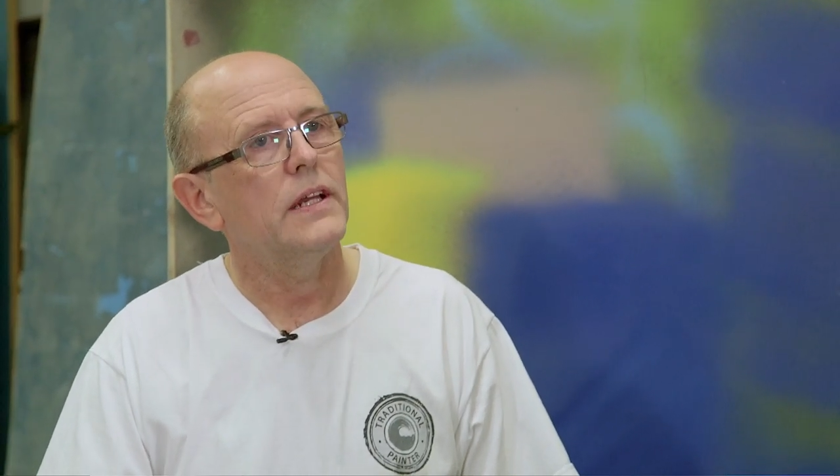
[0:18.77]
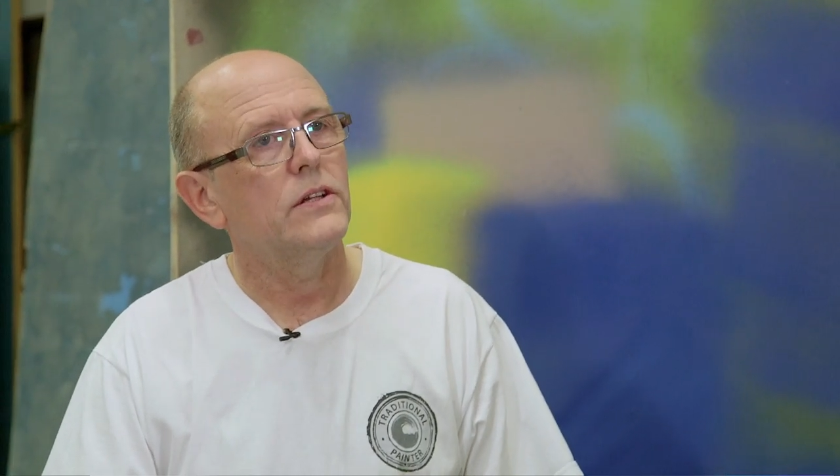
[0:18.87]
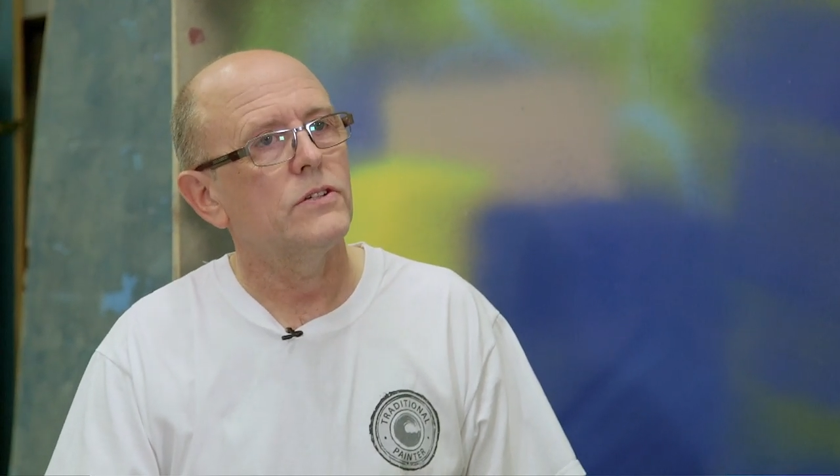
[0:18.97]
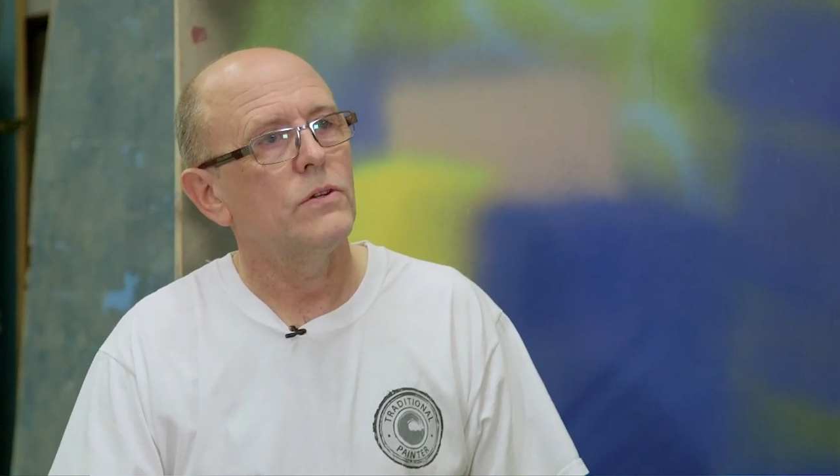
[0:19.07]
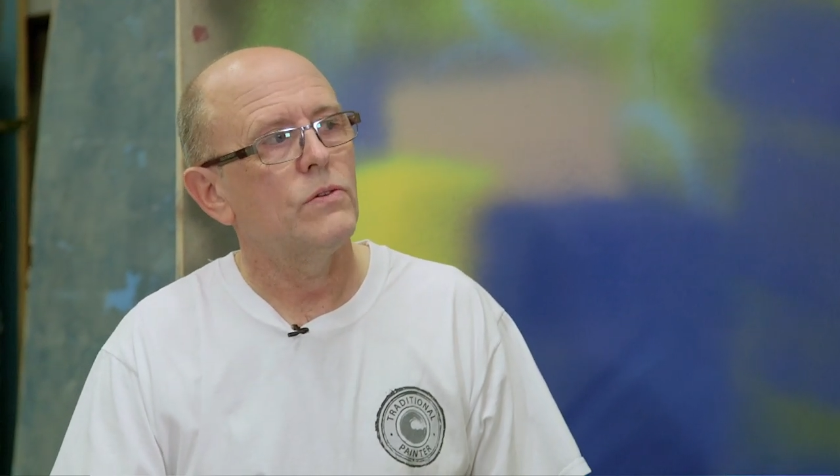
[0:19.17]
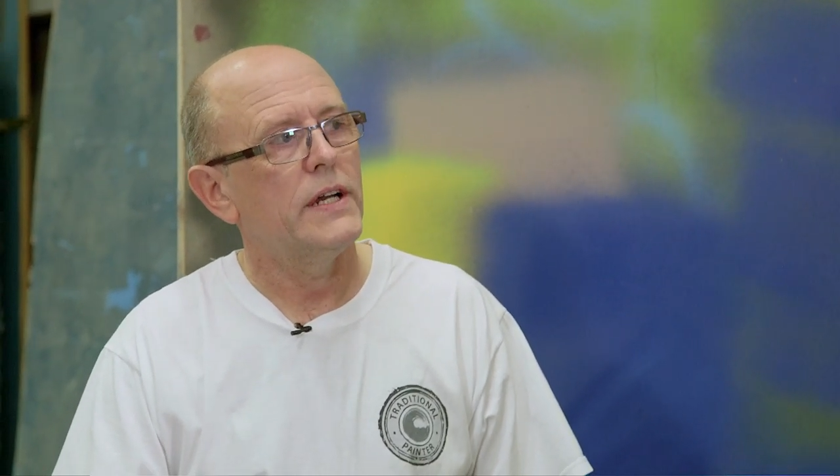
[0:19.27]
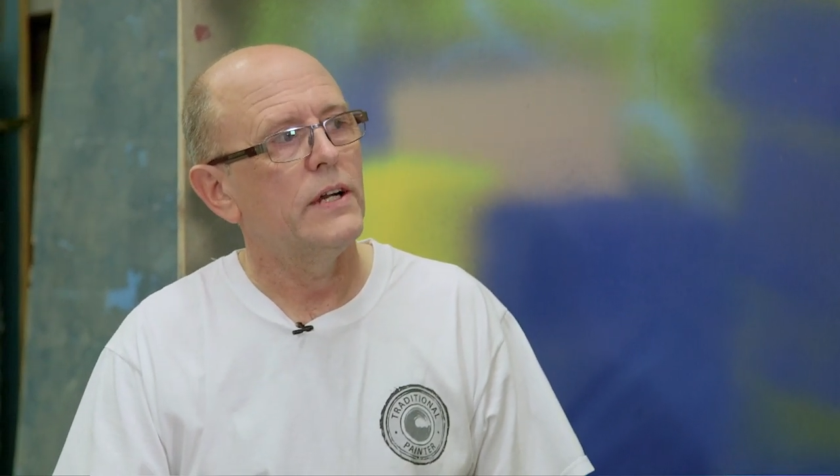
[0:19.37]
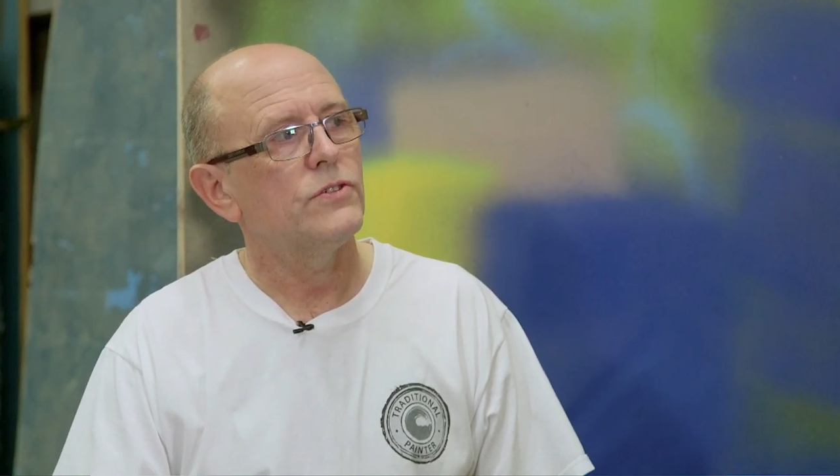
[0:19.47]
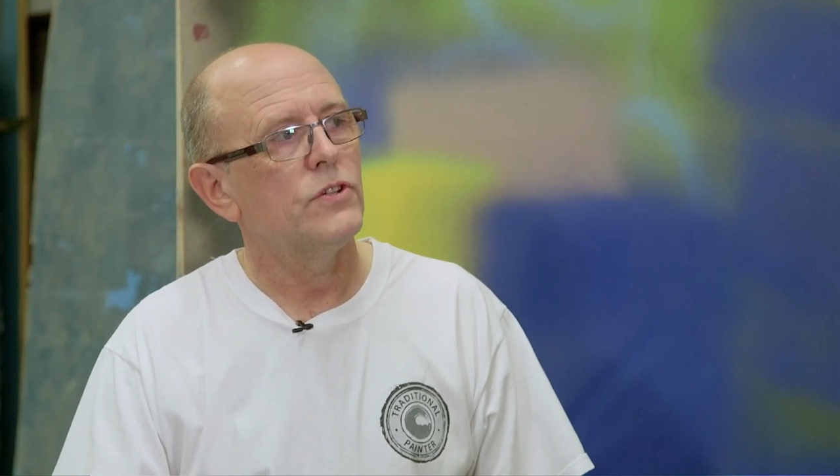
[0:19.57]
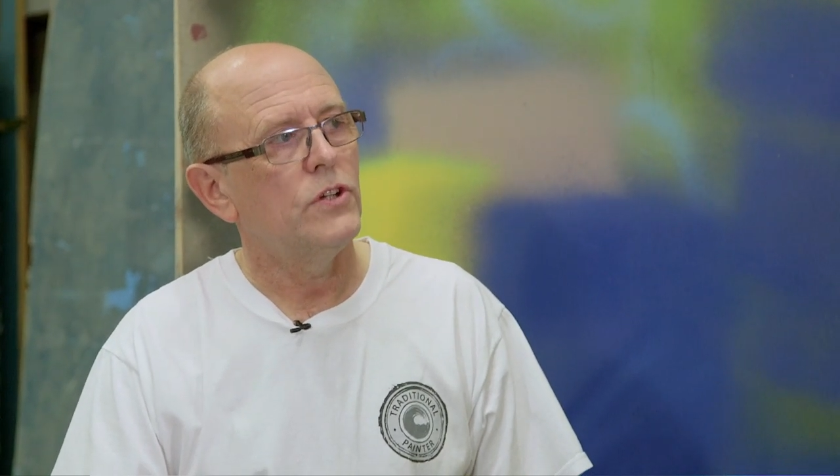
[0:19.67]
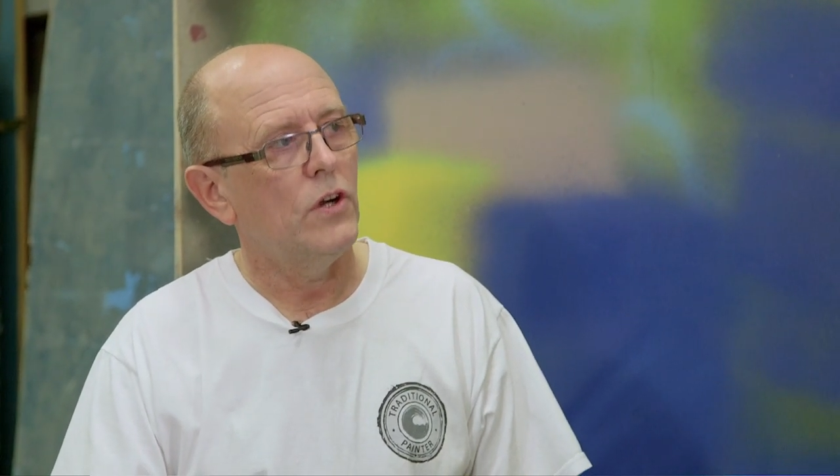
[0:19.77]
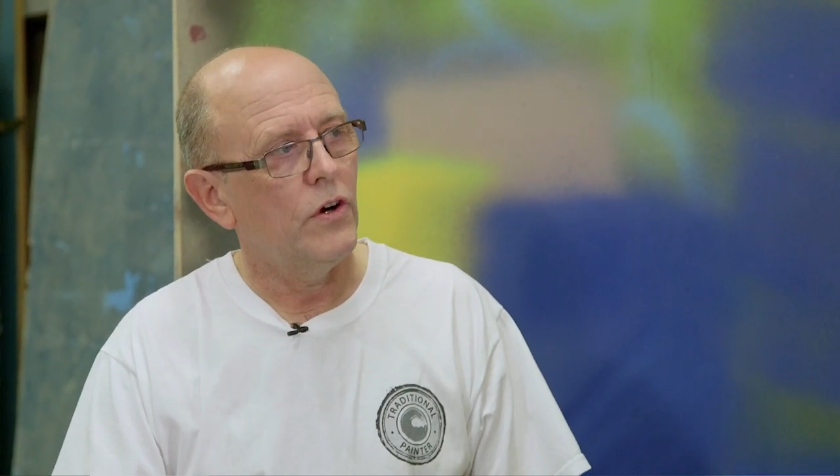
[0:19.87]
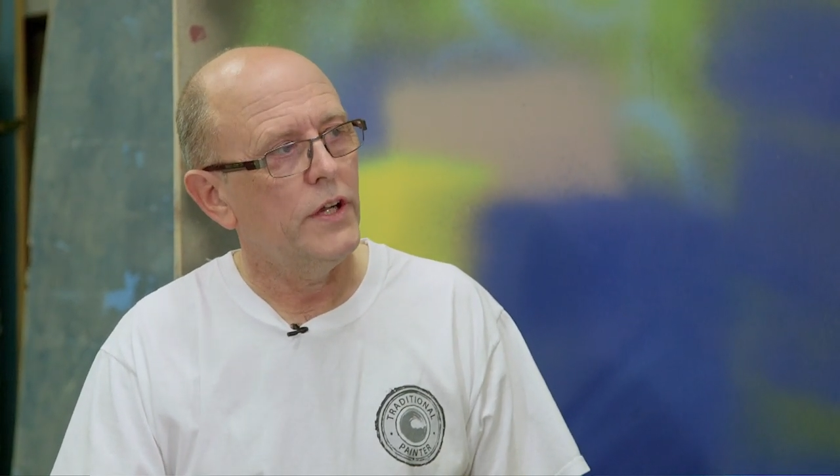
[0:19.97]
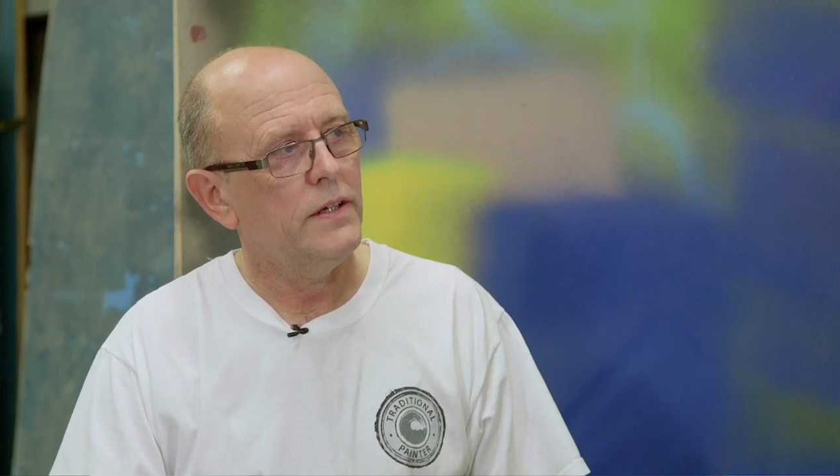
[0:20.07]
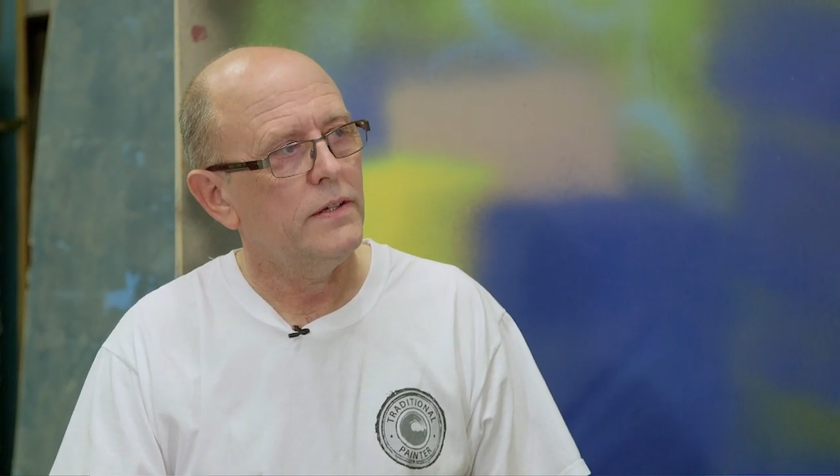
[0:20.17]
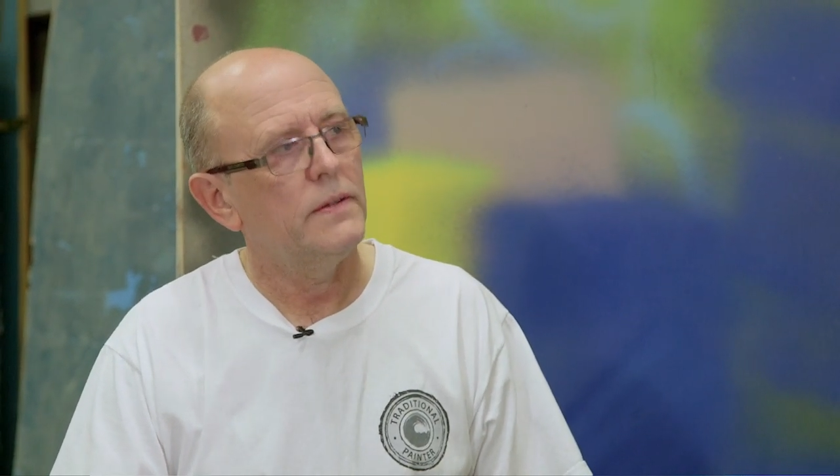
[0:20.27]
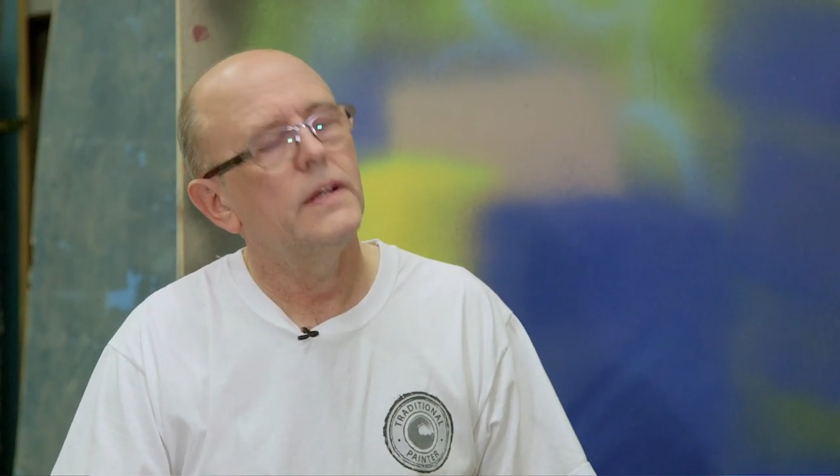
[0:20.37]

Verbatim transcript: in 2009.